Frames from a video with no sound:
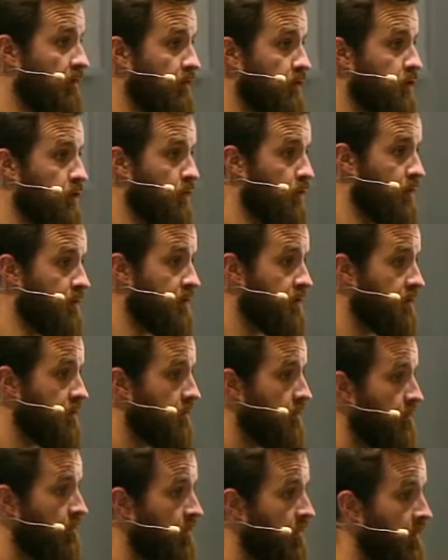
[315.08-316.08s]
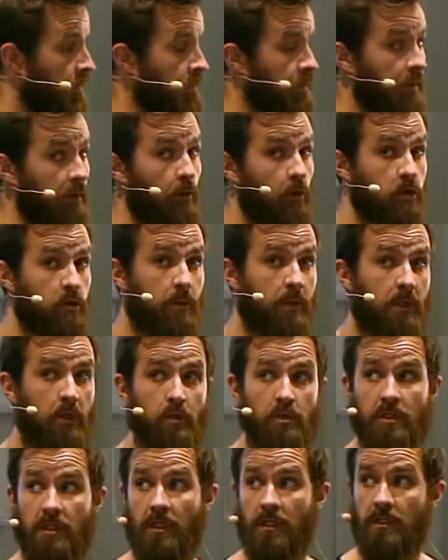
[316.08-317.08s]
of the shooters. They've also been
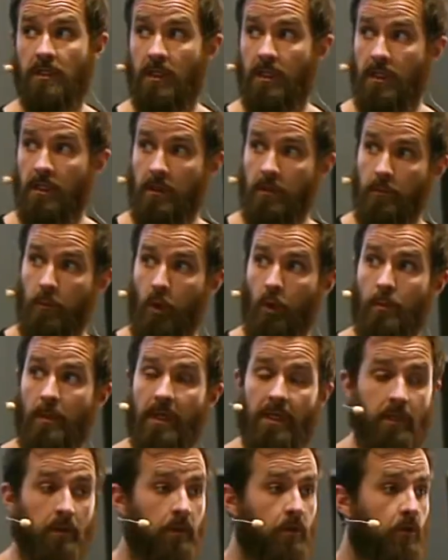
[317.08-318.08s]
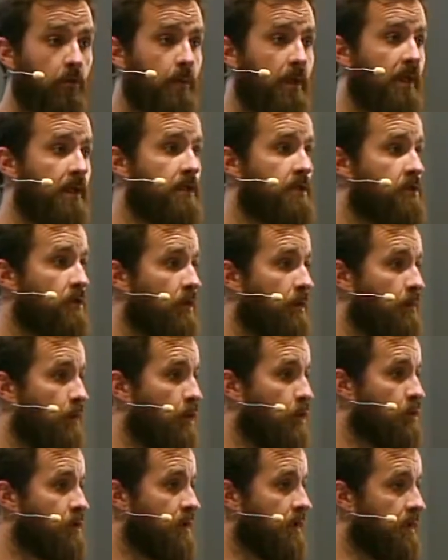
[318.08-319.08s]
using it in more medical domains. So they've been
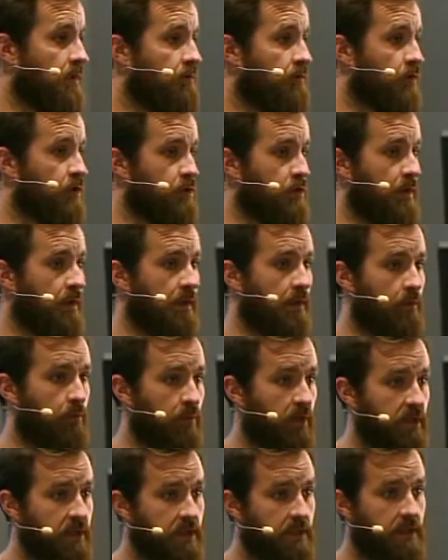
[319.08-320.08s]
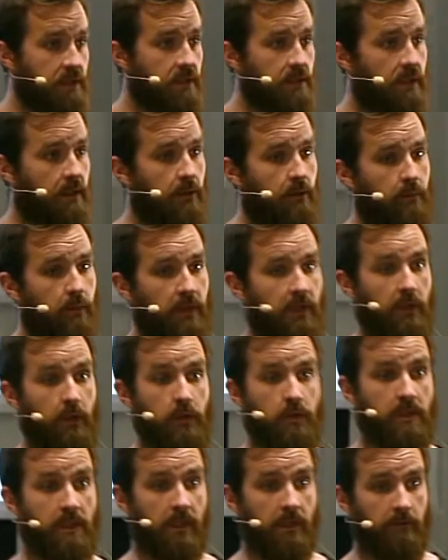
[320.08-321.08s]
using it for treating depressions, and they've been
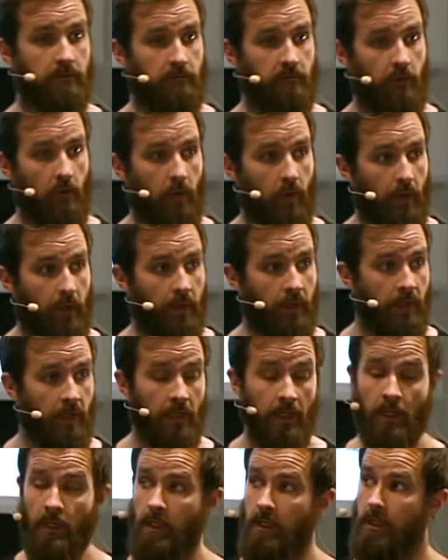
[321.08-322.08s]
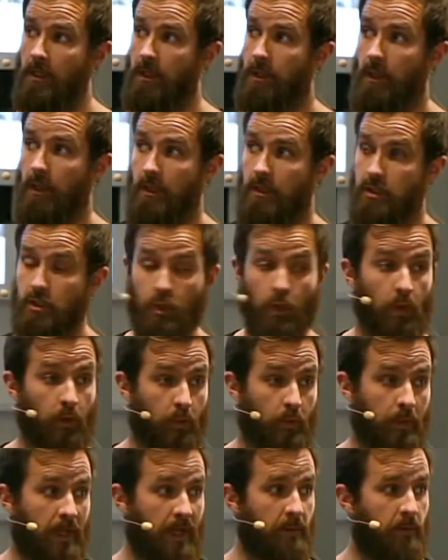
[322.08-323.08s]
using it for stroke
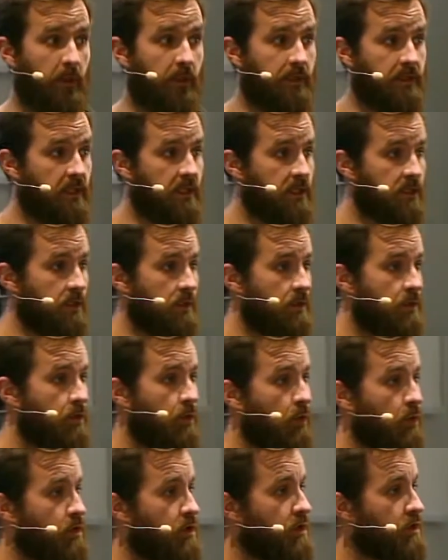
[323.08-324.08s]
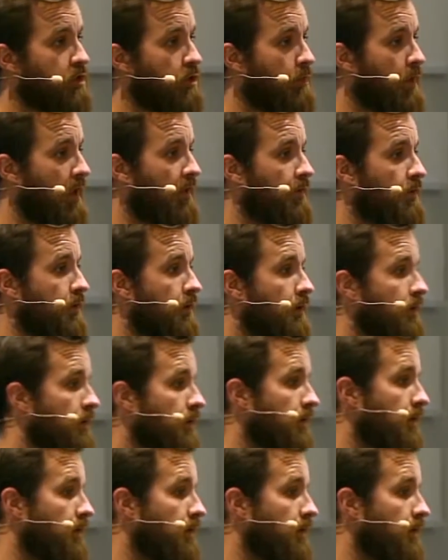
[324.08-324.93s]
rehabilitation. So those are some other